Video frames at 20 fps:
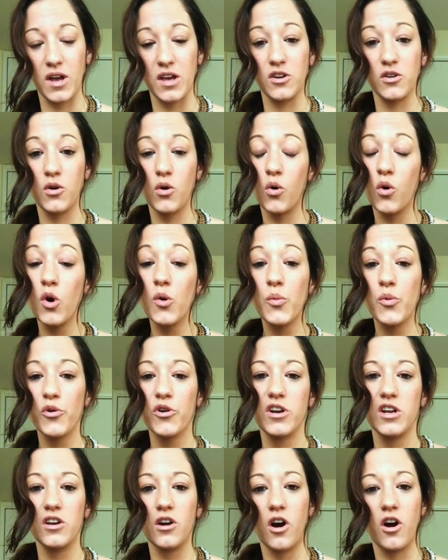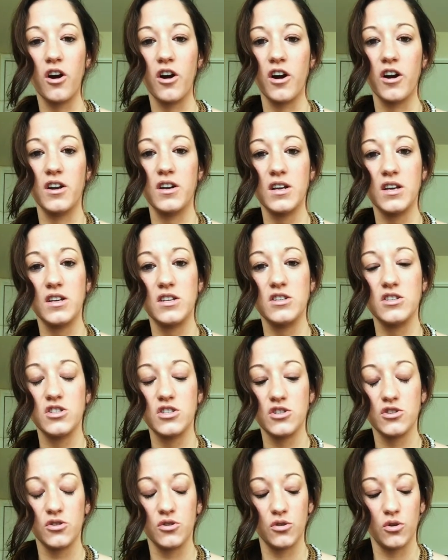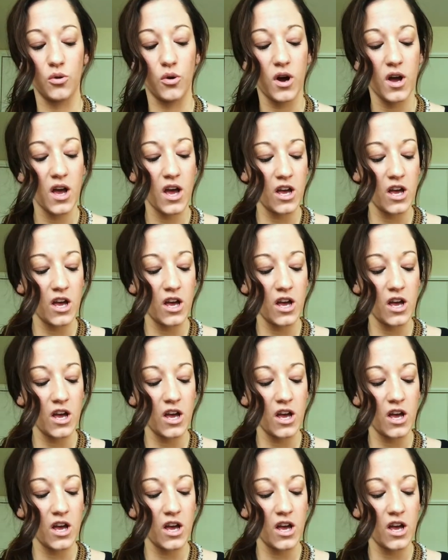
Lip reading: incorporating art into,